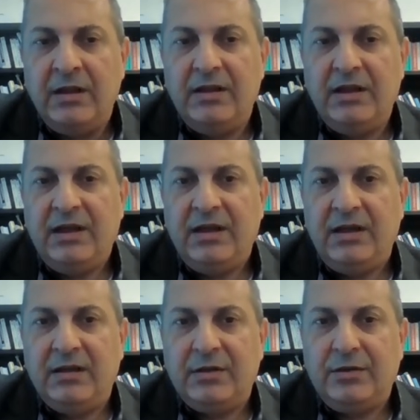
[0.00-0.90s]
The
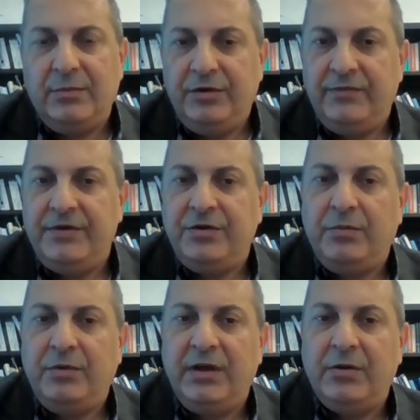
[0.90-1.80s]
computer vision
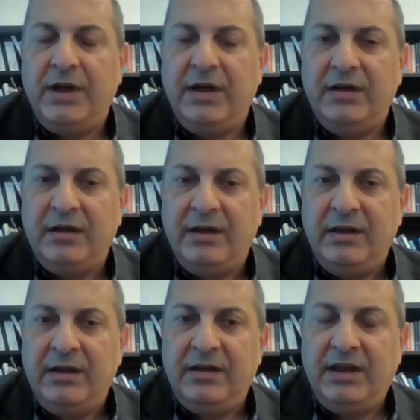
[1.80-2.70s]
will require
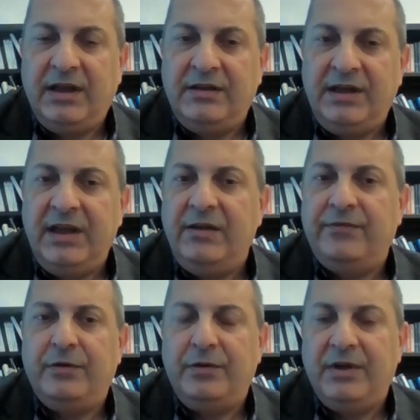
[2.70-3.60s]
the training
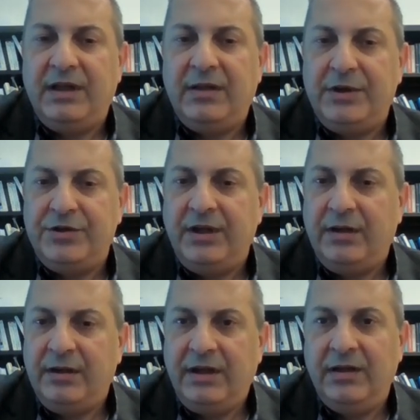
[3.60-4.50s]
for the machine
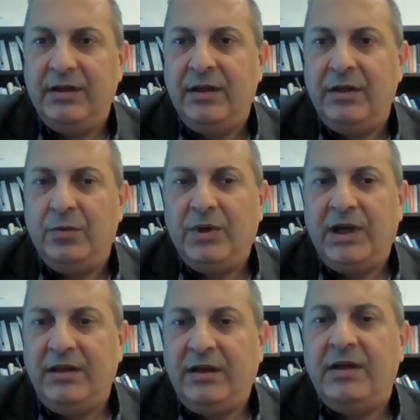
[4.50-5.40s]
learning,
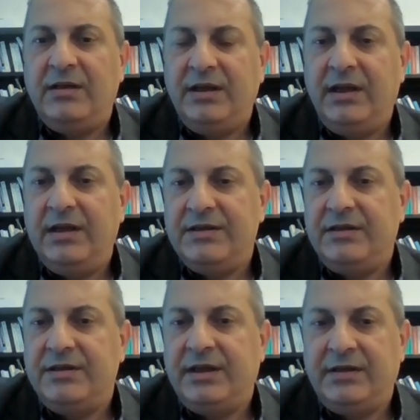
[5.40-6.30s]
while the RTLS
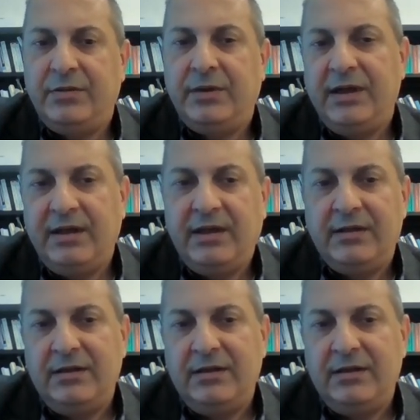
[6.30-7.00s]
does not require that.